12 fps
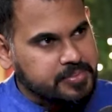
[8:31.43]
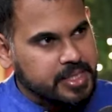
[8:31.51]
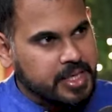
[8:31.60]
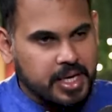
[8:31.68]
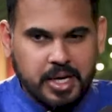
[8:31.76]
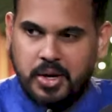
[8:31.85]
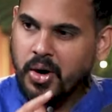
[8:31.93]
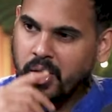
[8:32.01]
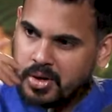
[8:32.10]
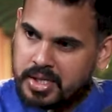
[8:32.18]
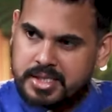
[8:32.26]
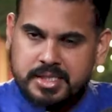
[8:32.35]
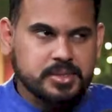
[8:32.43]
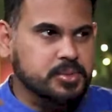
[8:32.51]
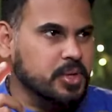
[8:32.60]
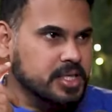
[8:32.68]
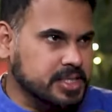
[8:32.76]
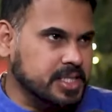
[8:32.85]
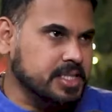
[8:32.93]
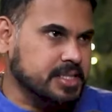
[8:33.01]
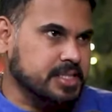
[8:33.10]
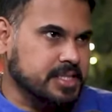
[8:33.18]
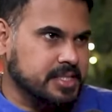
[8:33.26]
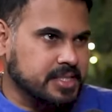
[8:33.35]
Like all the sthula jagat,
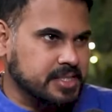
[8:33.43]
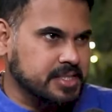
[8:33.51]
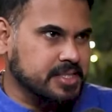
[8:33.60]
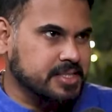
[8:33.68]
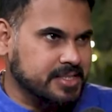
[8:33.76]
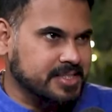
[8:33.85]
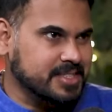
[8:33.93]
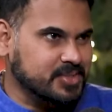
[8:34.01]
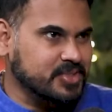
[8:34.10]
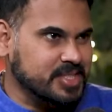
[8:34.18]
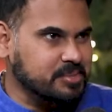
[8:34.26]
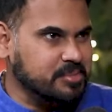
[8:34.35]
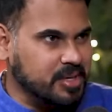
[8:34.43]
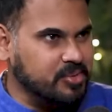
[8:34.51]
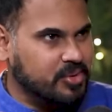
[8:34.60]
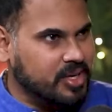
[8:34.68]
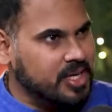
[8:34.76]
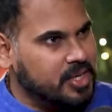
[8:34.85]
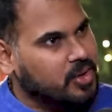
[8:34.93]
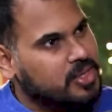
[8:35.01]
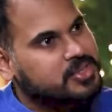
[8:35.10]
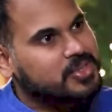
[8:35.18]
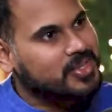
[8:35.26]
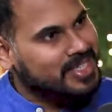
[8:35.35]
this visible world
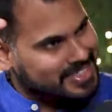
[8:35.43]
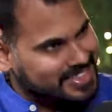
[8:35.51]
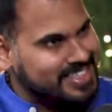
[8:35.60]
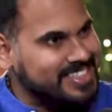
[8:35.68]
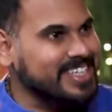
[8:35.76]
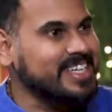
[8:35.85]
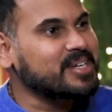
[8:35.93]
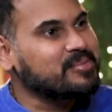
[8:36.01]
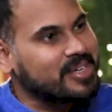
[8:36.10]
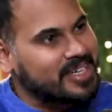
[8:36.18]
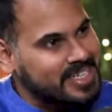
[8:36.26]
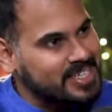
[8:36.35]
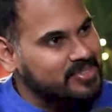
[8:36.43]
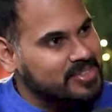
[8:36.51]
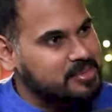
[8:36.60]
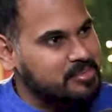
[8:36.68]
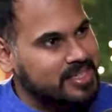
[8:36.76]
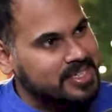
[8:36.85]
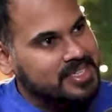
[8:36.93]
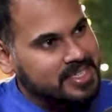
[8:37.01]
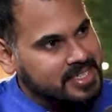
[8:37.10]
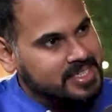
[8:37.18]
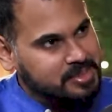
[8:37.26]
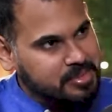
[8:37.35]
also is sustained by an invisible
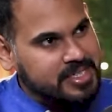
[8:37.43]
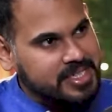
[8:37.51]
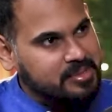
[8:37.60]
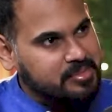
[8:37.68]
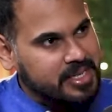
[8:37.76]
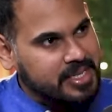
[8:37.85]
spectrum, right?